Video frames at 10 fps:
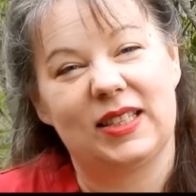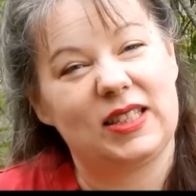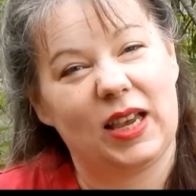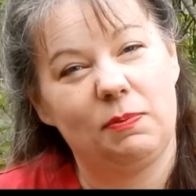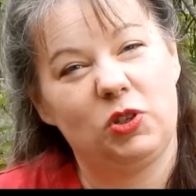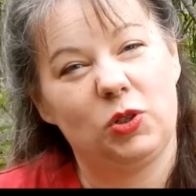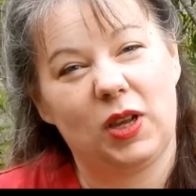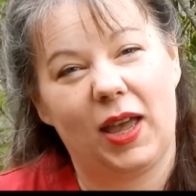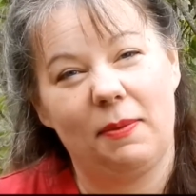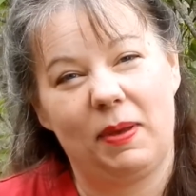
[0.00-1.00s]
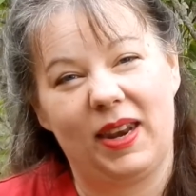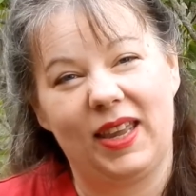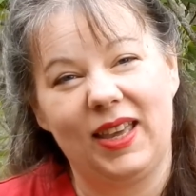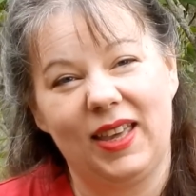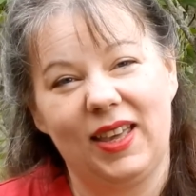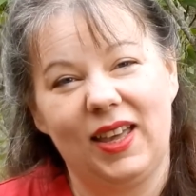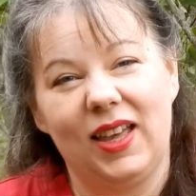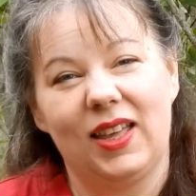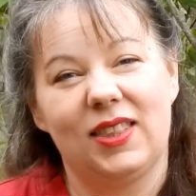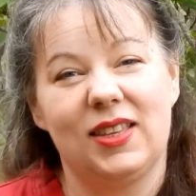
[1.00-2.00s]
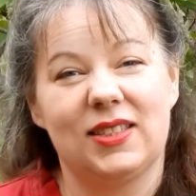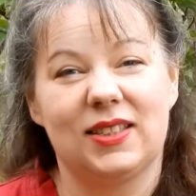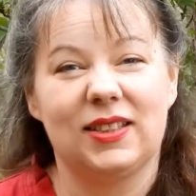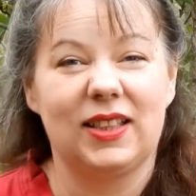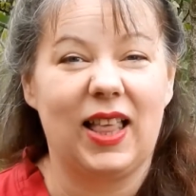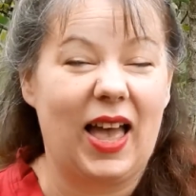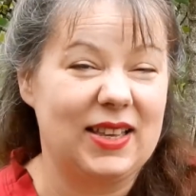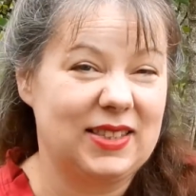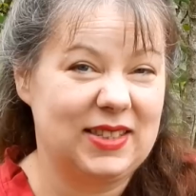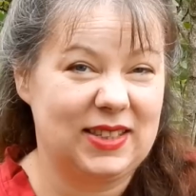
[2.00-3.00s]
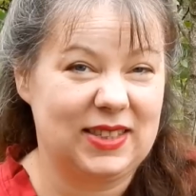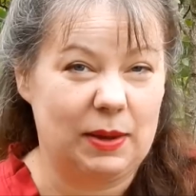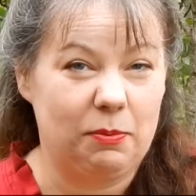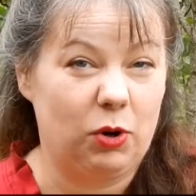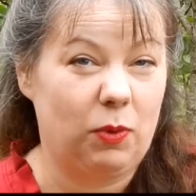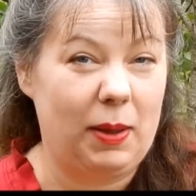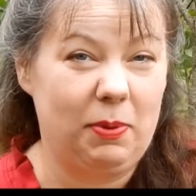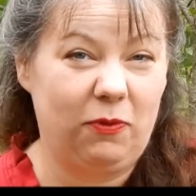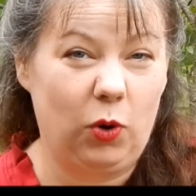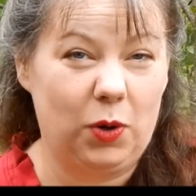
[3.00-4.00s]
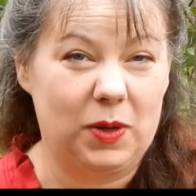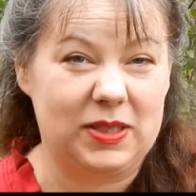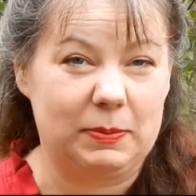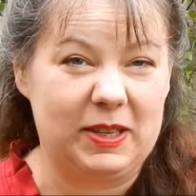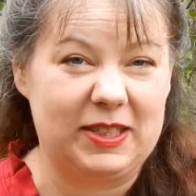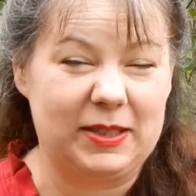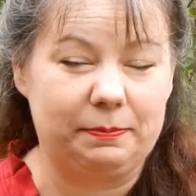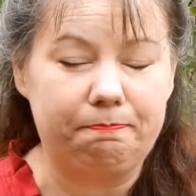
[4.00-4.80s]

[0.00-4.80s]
as a type 2 diabetic this last December, right before Christmas.